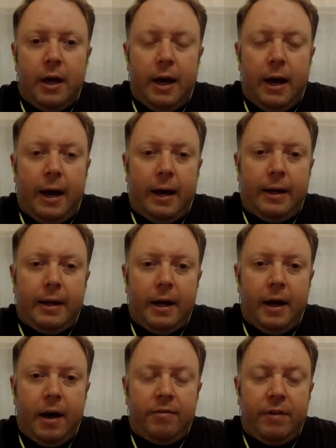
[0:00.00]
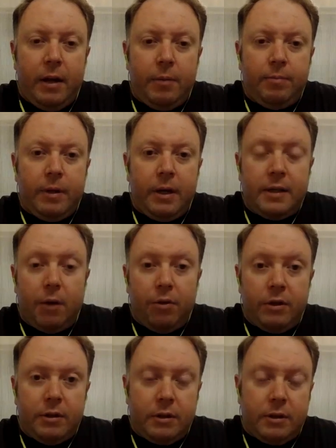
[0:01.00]
and I've helped
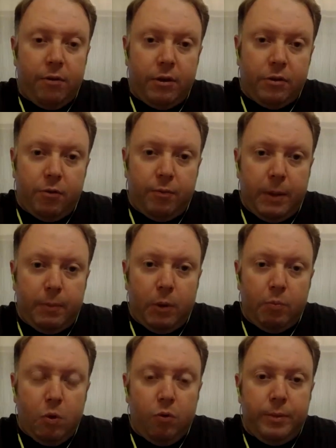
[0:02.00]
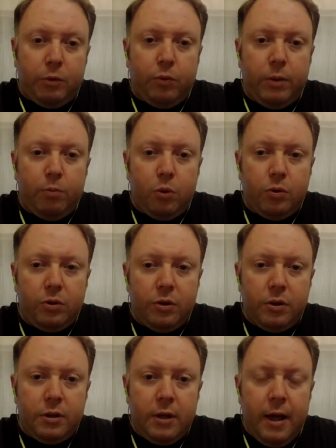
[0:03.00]
thousands of people move between borders,